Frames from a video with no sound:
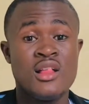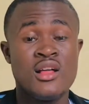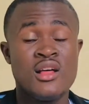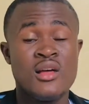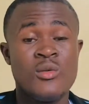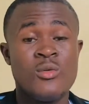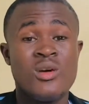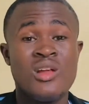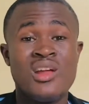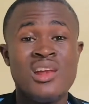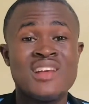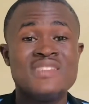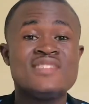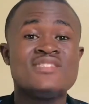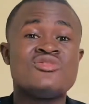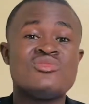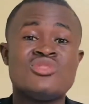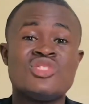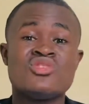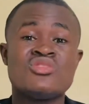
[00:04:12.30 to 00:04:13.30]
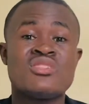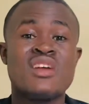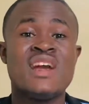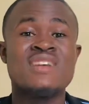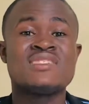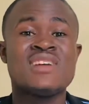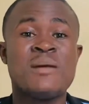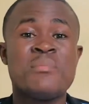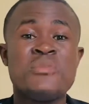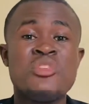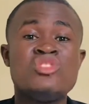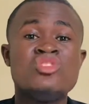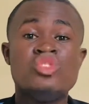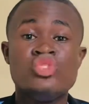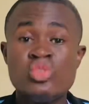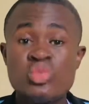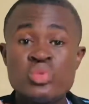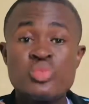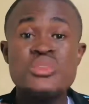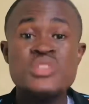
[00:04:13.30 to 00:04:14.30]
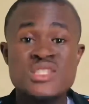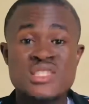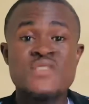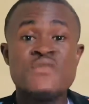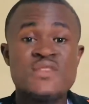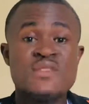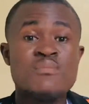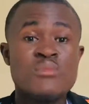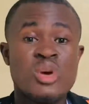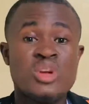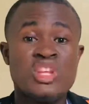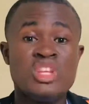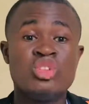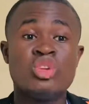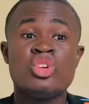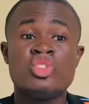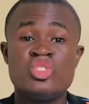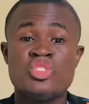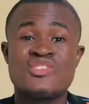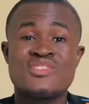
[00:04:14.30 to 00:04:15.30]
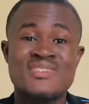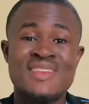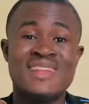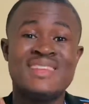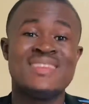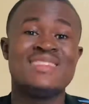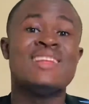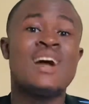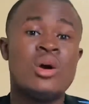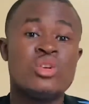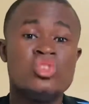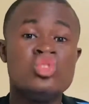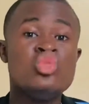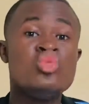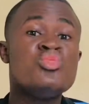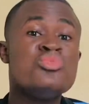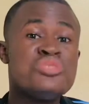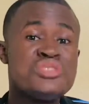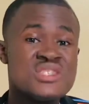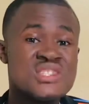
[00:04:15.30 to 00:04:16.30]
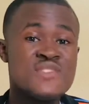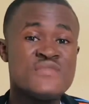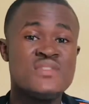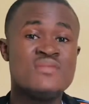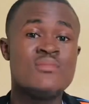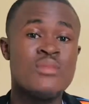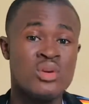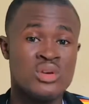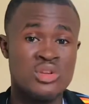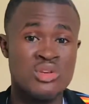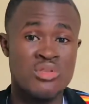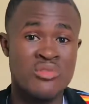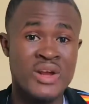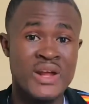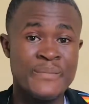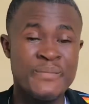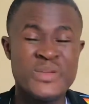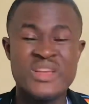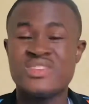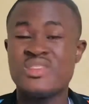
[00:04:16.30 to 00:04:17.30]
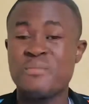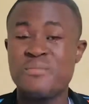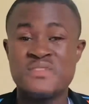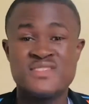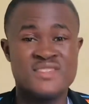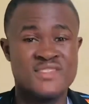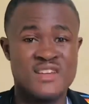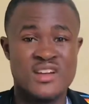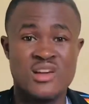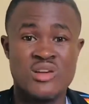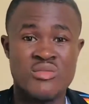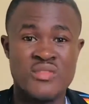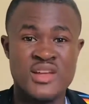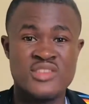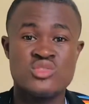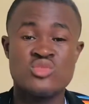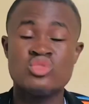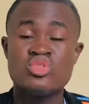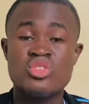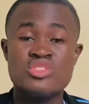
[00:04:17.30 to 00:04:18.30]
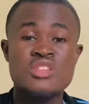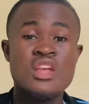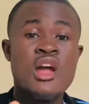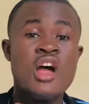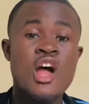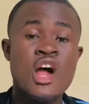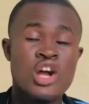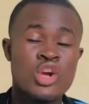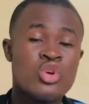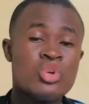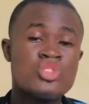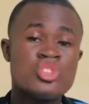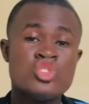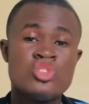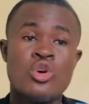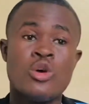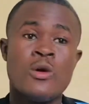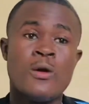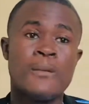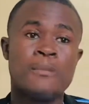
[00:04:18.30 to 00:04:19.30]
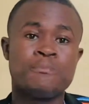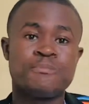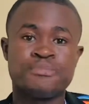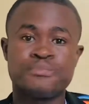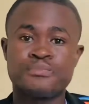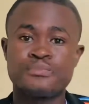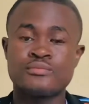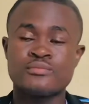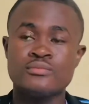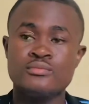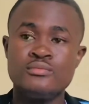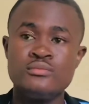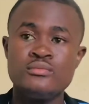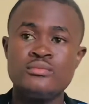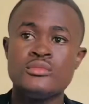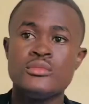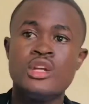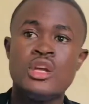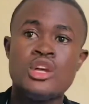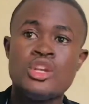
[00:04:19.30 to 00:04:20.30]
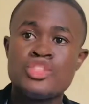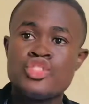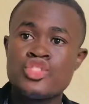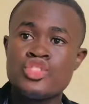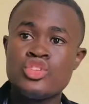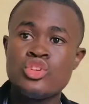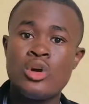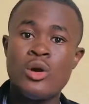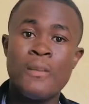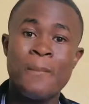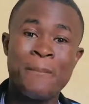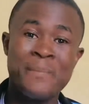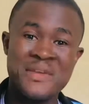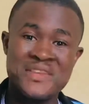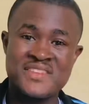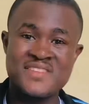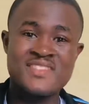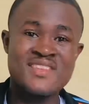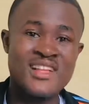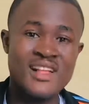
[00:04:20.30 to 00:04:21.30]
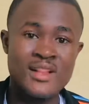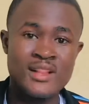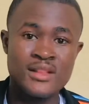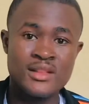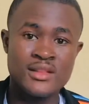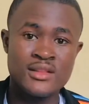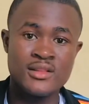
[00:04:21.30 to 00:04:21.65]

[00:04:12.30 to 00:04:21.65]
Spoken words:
when I say transaction, guys, I mean you receiving money, not you sending out, you receiving money. All right, that's a business account, right? So just go to your personal